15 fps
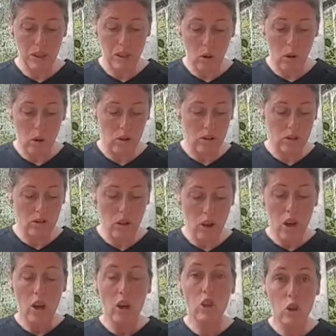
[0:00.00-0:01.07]
because
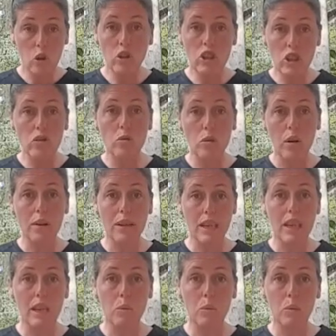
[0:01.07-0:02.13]
you're just growing
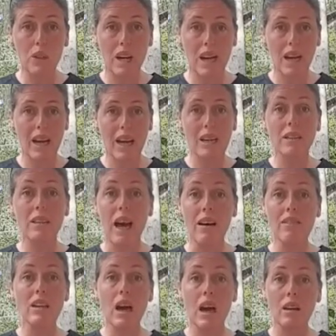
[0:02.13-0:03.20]
it in water, and
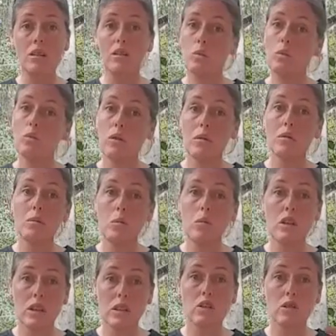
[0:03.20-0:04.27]
avocados will grow in
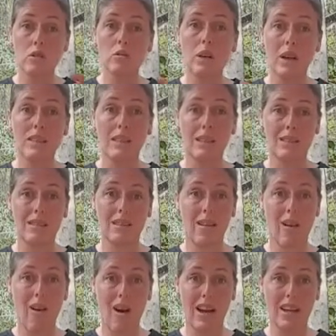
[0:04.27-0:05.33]
water to a decent
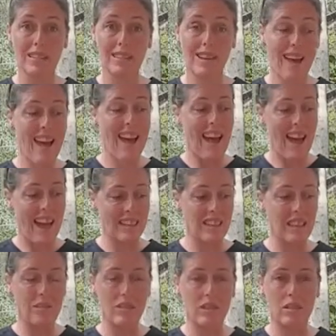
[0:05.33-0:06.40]
height and
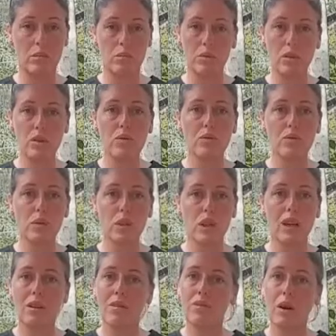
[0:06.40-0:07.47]
give you some beautiful
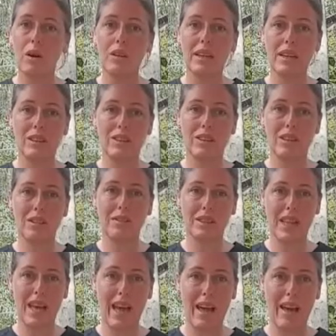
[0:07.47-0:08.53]
foliage for
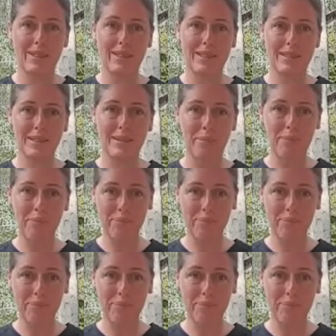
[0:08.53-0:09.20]
the house.